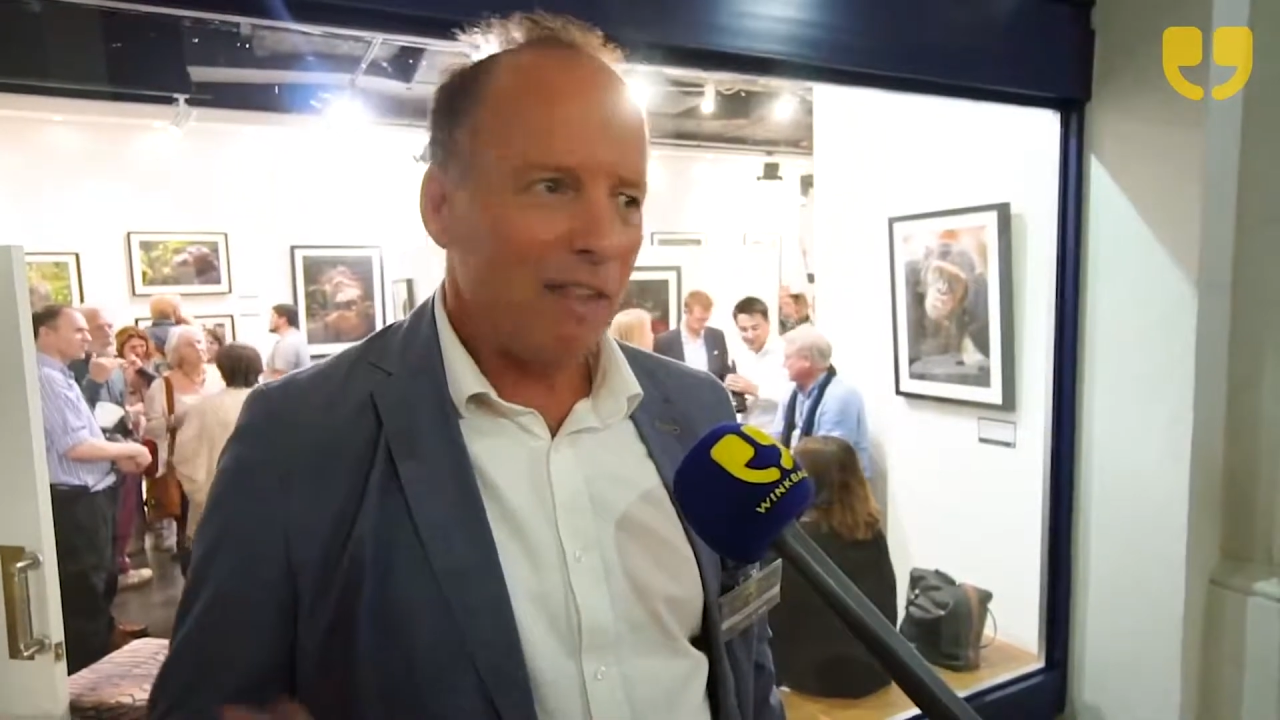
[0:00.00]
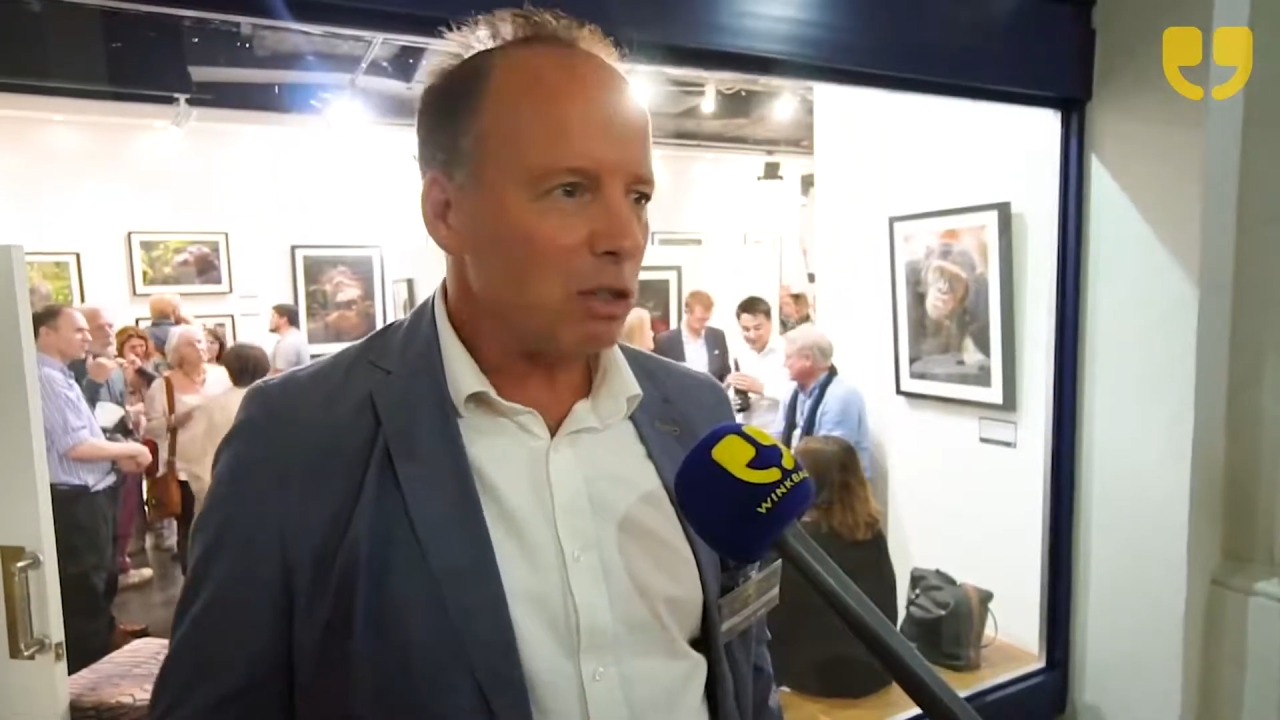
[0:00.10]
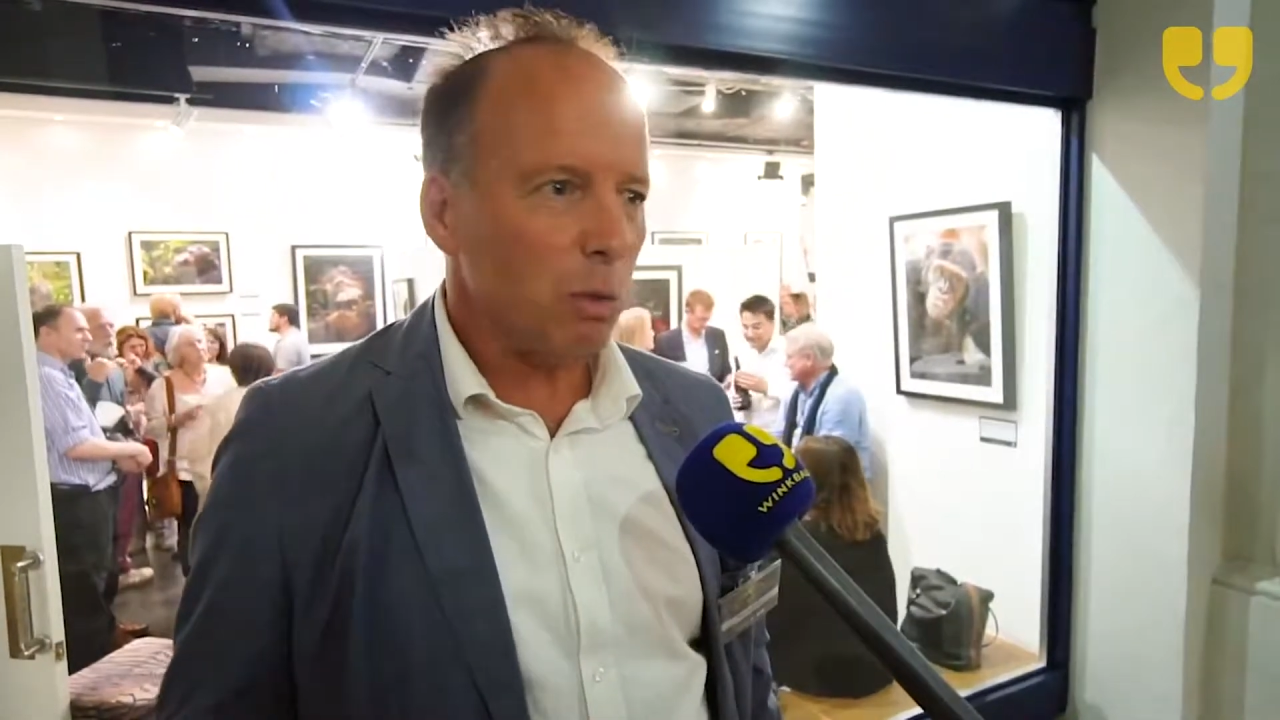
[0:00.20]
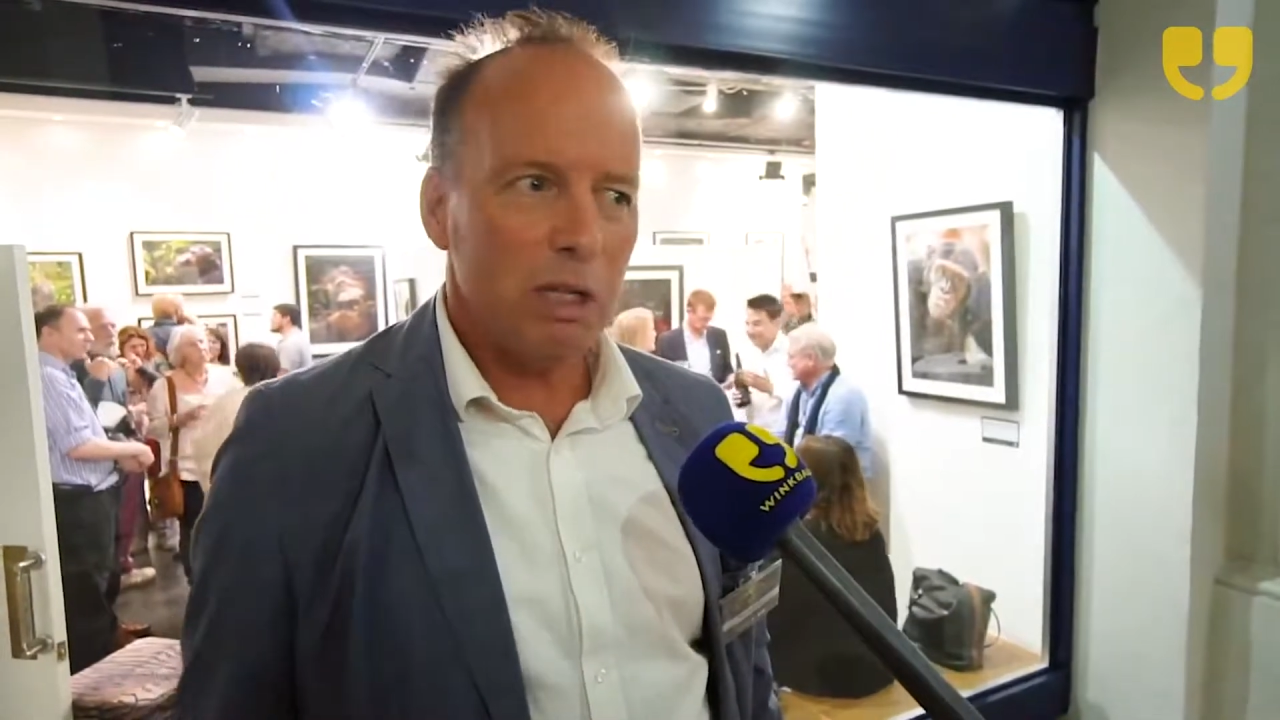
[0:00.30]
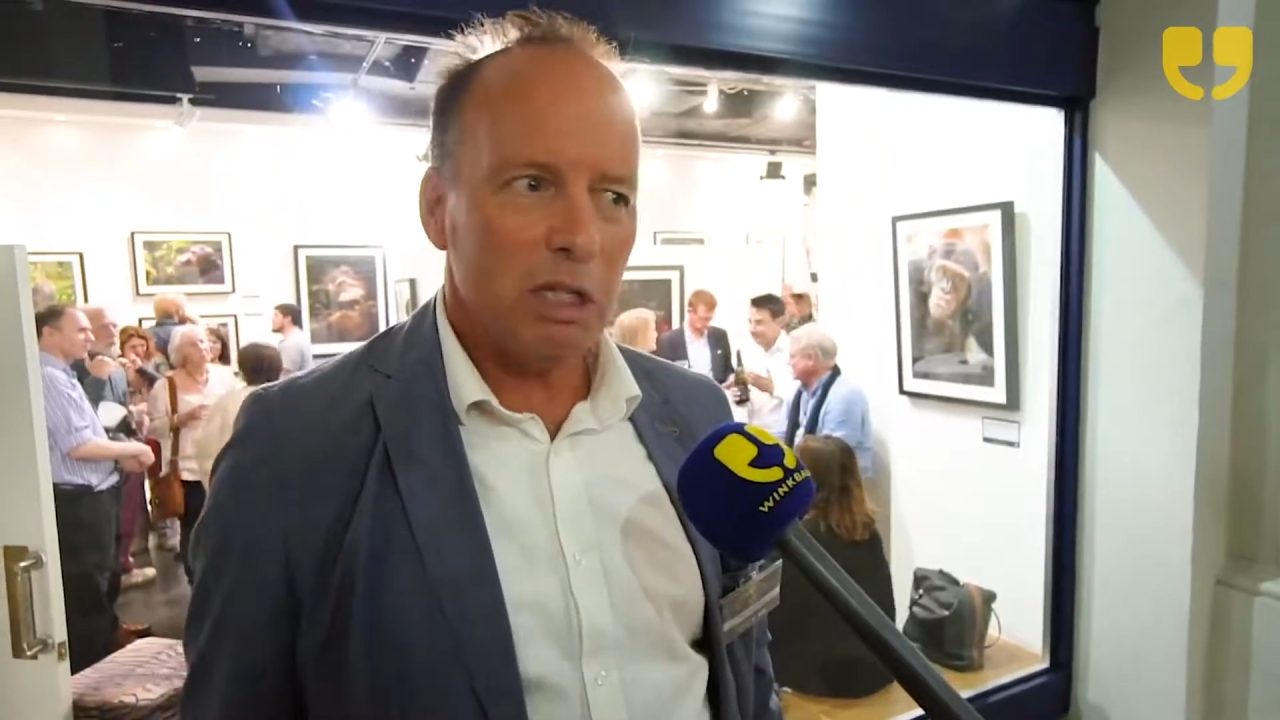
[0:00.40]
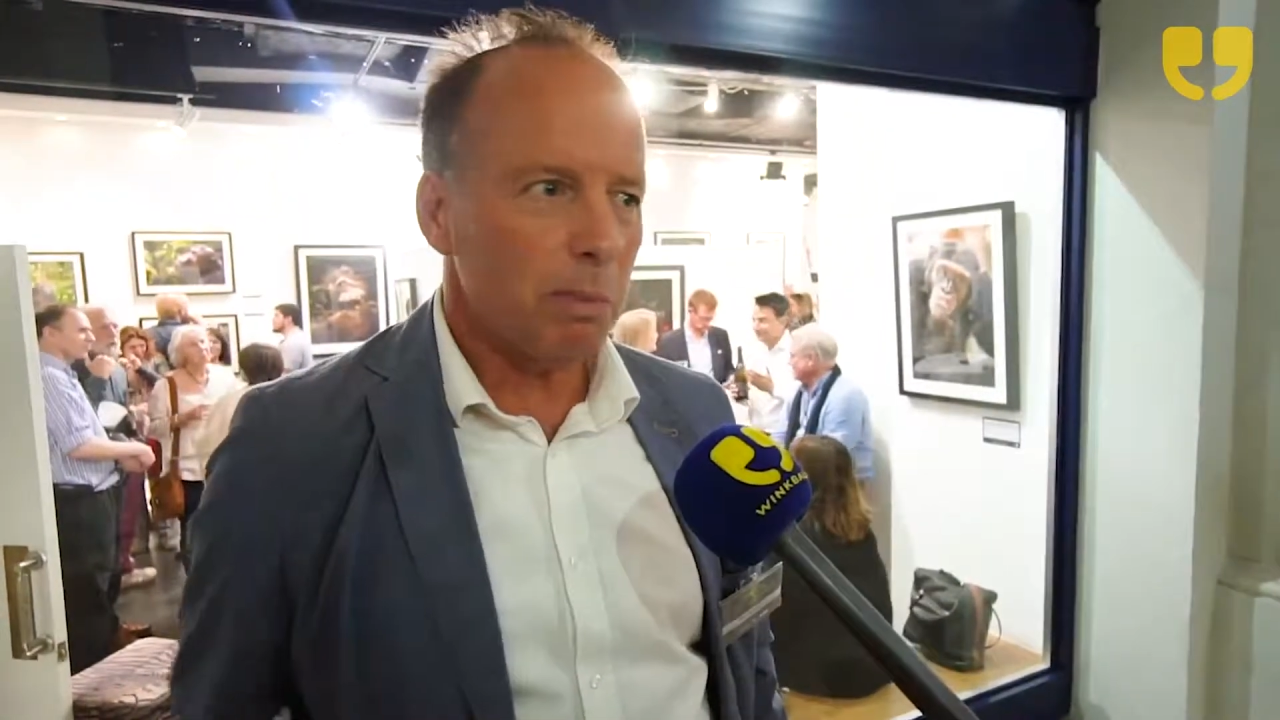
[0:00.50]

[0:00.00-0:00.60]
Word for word: that's what these